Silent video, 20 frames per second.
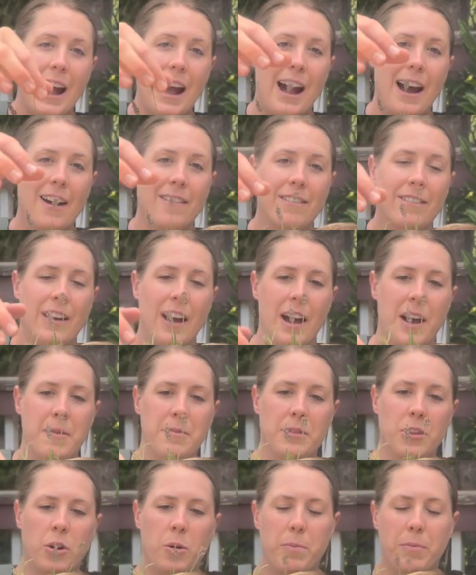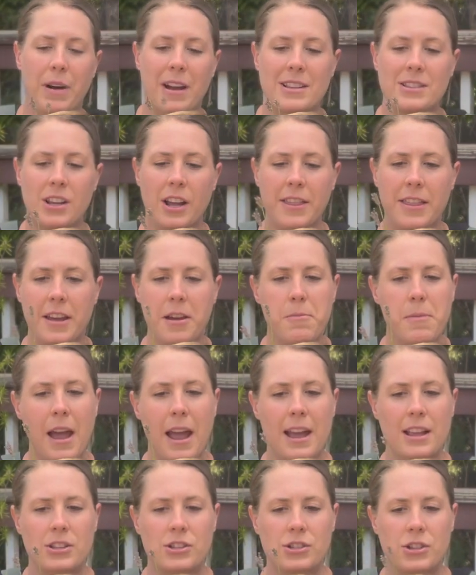have um, little buds on them.
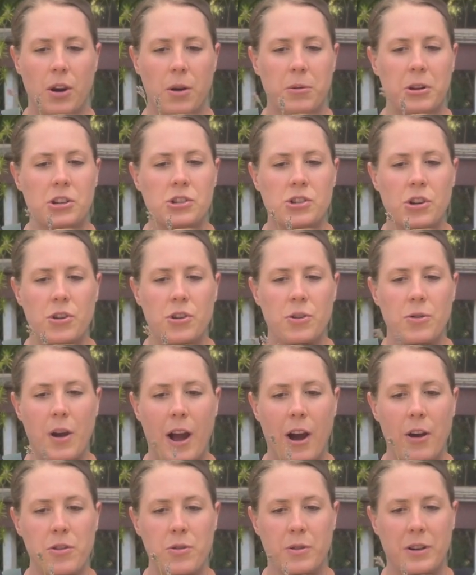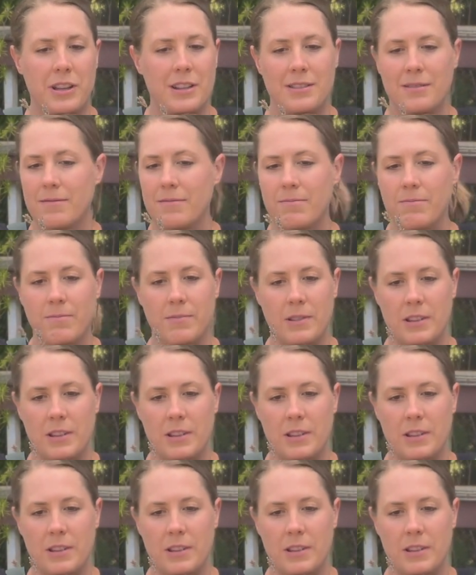And so I'm gonna show you how you can